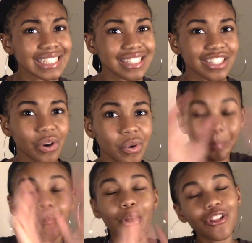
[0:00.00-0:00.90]
So,
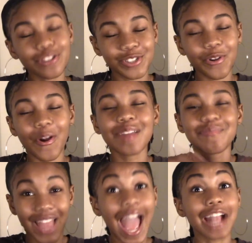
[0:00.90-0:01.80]
moral of the story,
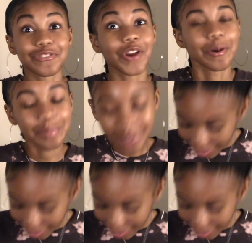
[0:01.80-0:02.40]
ask for help.